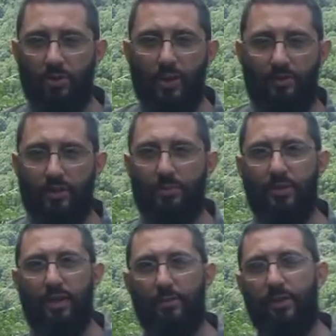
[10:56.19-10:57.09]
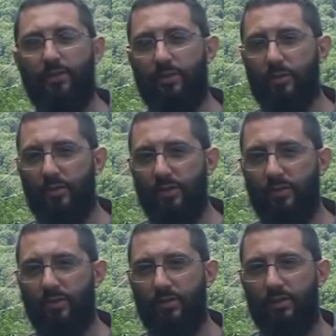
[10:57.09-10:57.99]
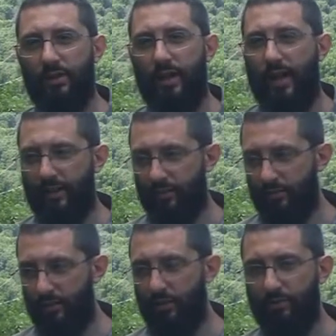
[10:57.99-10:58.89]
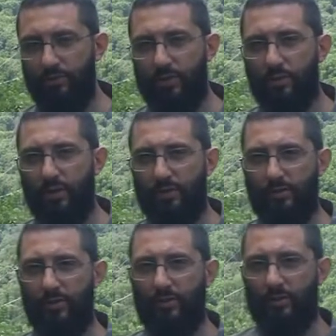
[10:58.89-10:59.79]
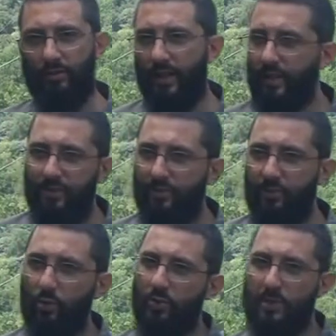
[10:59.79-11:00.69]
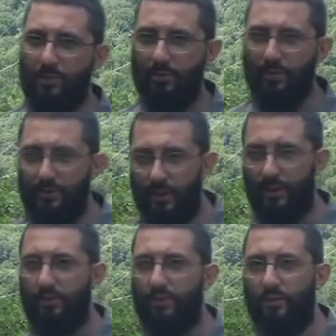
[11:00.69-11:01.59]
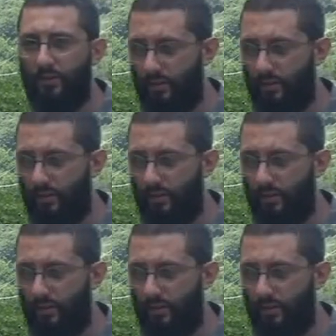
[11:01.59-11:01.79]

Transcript: you have to come to God by free will, an act of your own free will. God doesn't force people to be saved.